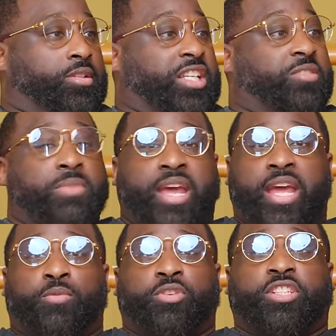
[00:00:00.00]
This
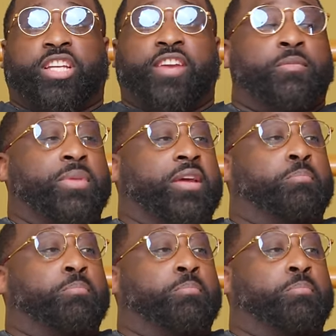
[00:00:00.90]
man was giving me